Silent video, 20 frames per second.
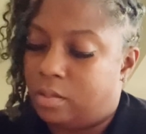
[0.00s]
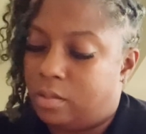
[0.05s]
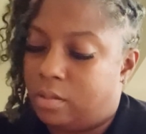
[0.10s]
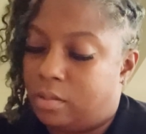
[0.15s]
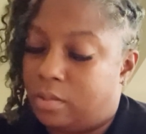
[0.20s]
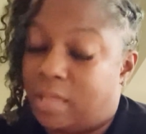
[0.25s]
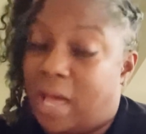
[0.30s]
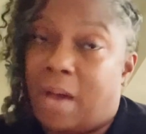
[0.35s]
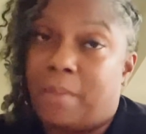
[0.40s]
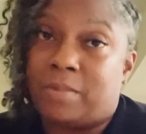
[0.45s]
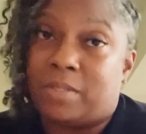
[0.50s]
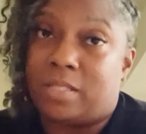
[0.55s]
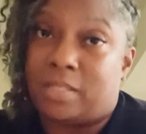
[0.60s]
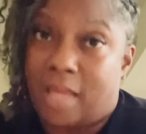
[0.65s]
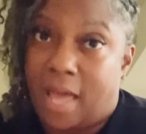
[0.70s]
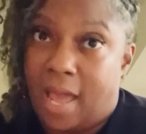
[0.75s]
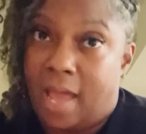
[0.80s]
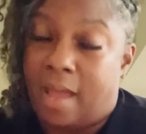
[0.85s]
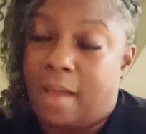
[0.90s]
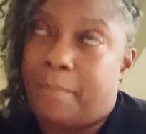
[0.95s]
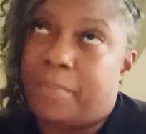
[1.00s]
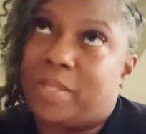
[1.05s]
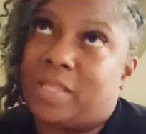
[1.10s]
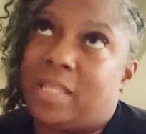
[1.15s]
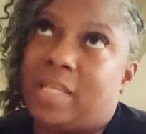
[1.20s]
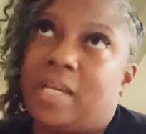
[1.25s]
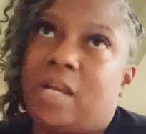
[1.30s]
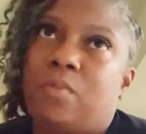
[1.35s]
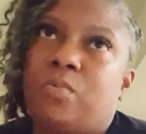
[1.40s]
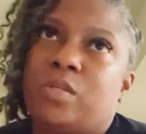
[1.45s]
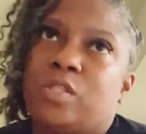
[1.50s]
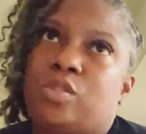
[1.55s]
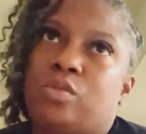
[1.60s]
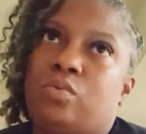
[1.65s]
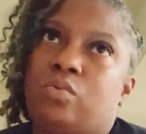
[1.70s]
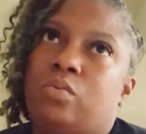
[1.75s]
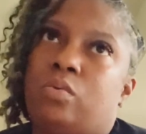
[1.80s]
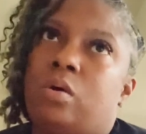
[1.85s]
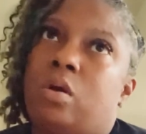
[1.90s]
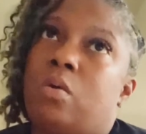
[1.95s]
that was that. But then I was
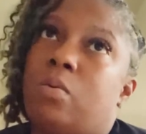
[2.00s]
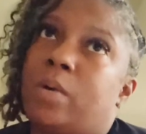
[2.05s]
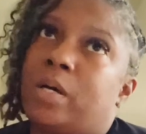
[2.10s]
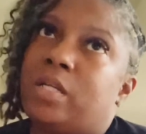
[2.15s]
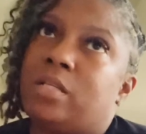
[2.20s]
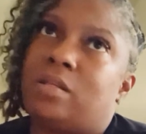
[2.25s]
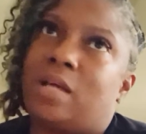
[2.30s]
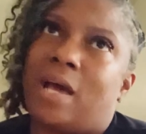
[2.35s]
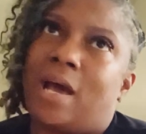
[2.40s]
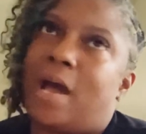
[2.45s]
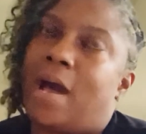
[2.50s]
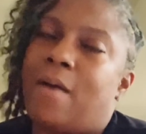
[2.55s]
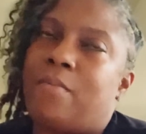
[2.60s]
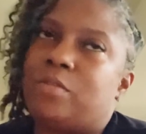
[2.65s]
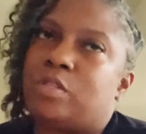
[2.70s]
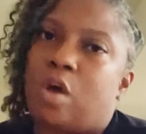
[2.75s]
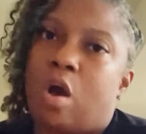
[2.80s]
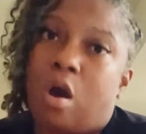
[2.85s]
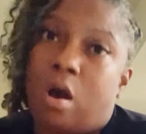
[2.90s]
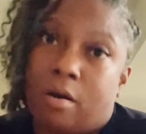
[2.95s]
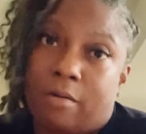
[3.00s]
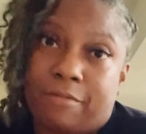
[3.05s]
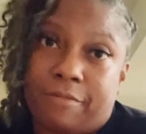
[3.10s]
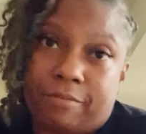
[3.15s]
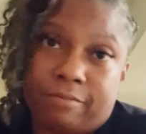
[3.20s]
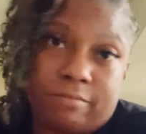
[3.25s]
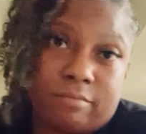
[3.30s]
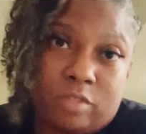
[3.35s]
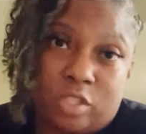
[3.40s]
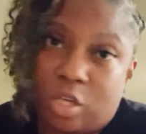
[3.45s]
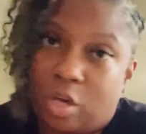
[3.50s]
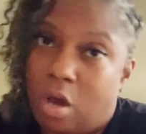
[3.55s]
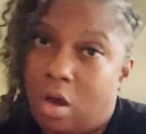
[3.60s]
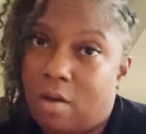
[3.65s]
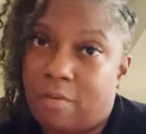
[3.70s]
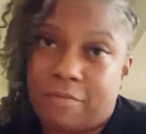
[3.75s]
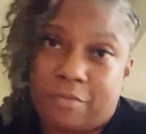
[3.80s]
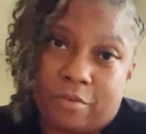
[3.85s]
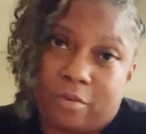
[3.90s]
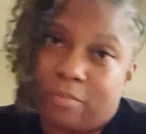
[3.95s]
took
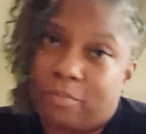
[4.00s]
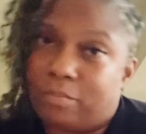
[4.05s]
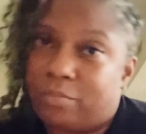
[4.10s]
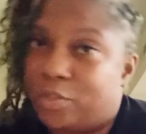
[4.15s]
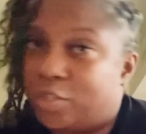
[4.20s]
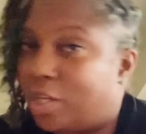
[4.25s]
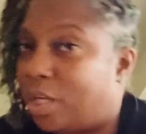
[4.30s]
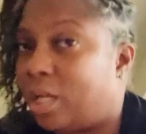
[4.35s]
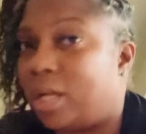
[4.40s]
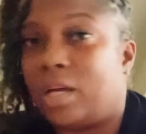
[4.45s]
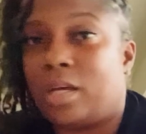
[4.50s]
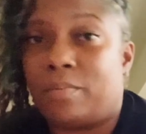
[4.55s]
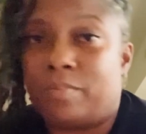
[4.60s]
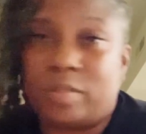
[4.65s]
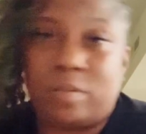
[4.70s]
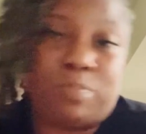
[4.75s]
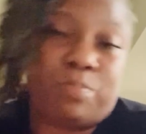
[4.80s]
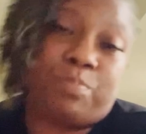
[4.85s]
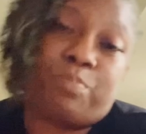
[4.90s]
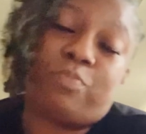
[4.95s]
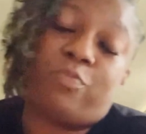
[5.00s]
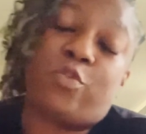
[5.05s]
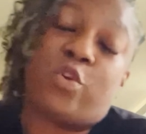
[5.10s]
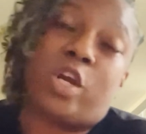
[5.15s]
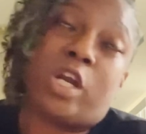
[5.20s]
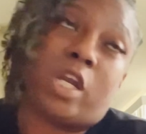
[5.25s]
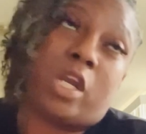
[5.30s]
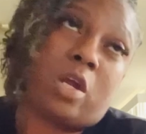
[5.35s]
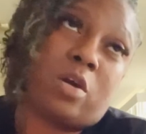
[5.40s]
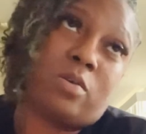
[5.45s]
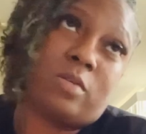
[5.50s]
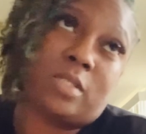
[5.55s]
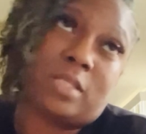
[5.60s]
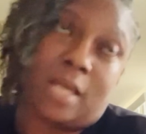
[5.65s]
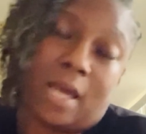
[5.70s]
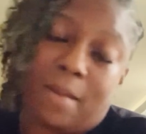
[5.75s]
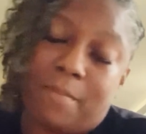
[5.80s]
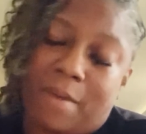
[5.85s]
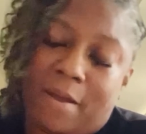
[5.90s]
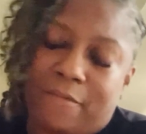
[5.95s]
off from clubs for a long
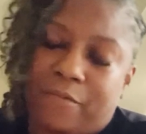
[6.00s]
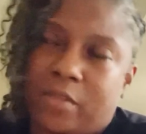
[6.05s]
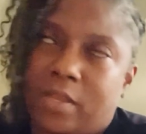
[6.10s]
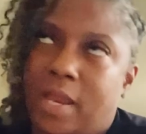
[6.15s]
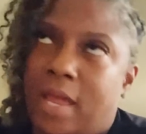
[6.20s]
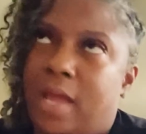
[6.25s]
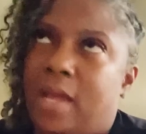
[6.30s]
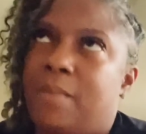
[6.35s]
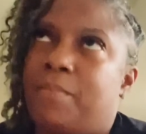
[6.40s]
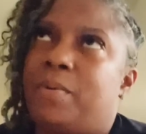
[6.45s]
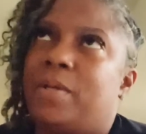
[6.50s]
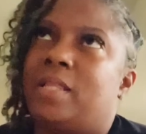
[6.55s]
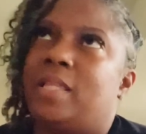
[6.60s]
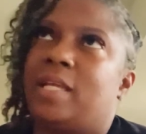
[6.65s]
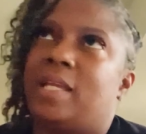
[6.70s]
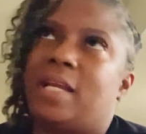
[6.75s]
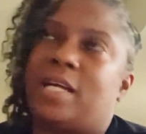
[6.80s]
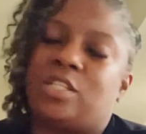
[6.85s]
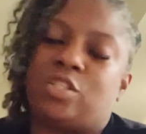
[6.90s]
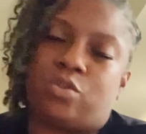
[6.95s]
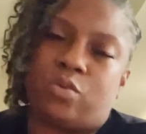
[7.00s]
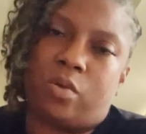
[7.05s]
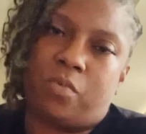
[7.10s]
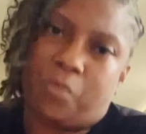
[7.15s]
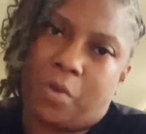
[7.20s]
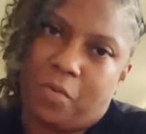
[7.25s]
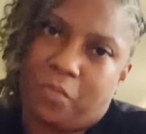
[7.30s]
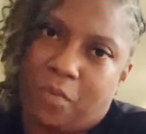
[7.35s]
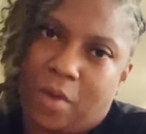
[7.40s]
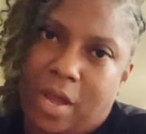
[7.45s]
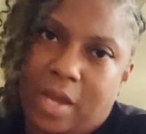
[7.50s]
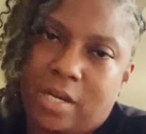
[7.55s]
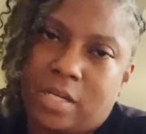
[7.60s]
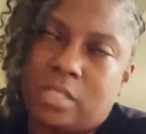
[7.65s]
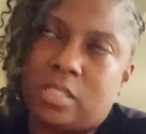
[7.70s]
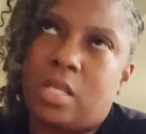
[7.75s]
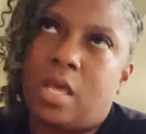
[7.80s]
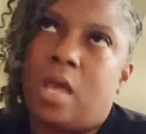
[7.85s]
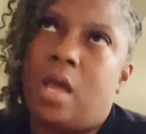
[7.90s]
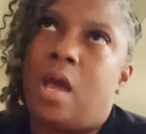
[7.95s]
time after that. But then I joined Rough
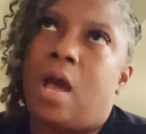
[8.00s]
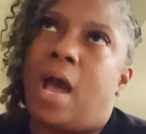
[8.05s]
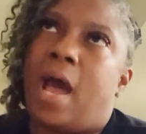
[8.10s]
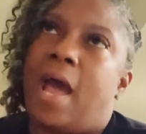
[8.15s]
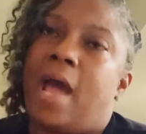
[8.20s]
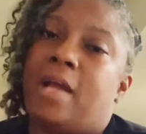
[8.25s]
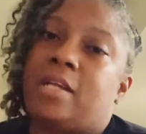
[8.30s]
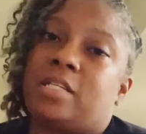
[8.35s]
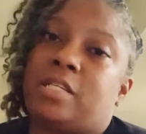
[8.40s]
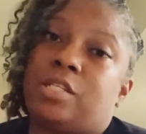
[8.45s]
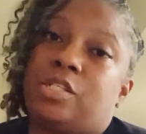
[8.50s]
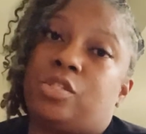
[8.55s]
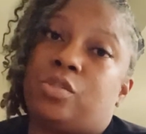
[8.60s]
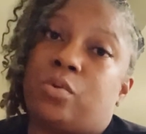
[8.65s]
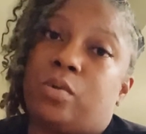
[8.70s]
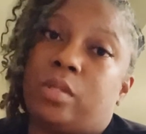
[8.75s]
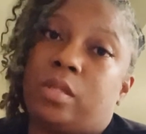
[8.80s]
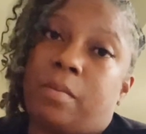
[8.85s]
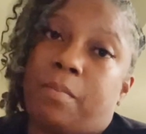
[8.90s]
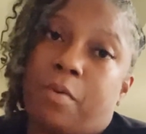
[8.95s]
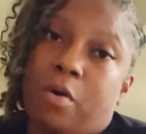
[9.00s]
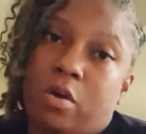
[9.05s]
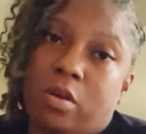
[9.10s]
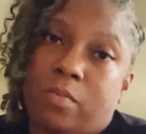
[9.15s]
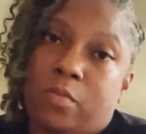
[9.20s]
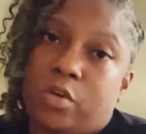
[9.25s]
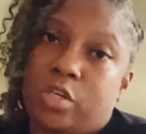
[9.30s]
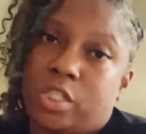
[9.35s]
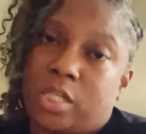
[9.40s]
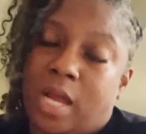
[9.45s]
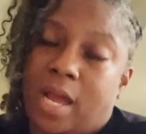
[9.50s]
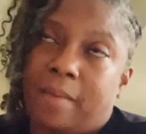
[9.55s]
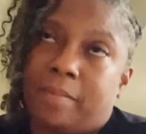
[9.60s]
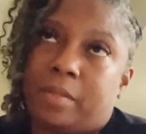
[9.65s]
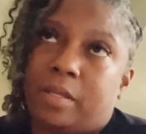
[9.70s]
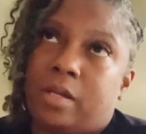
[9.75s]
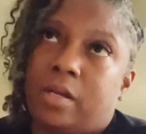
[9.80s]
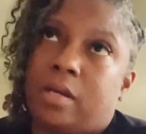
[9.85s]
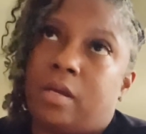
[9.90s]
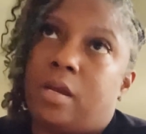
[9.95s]
Riders. I actually joined the Baltimore
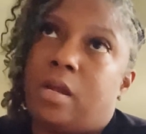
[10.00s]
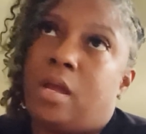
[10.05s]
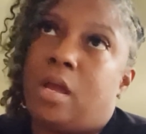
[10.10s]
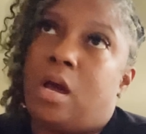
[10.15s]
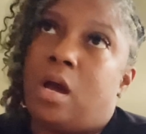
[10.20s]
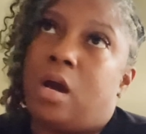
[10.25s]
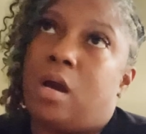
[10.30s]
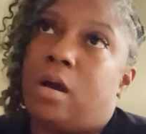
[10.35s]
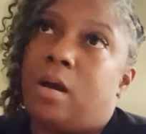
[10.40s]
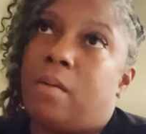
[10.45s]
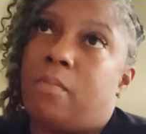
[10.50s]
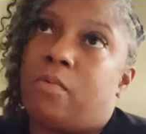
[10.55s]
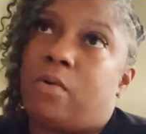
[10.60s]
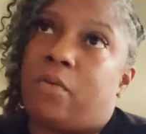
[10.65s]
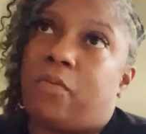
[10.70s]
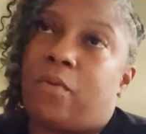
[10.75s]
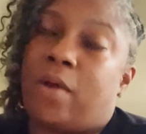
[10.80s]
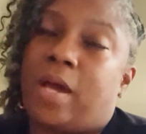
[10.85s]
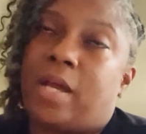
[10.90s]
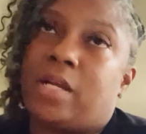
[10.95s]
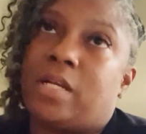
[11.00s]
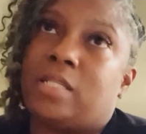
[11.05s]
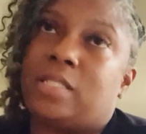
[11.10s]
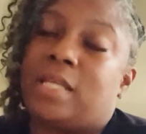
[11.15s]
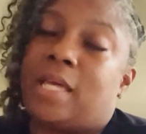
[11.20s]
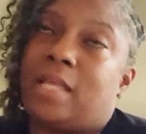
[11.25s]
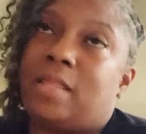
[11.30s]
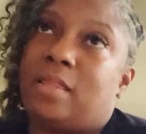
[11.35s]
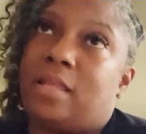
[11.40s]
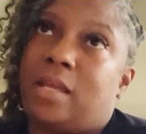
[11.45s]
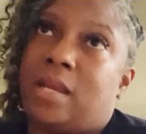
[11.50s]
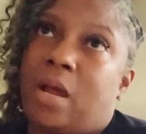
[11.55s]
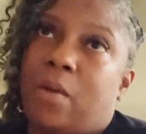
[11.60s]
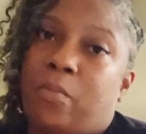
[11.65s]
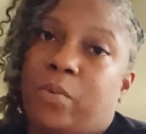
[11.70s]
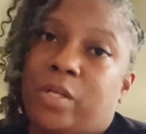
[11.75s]
chapter, Rough Riders, and then I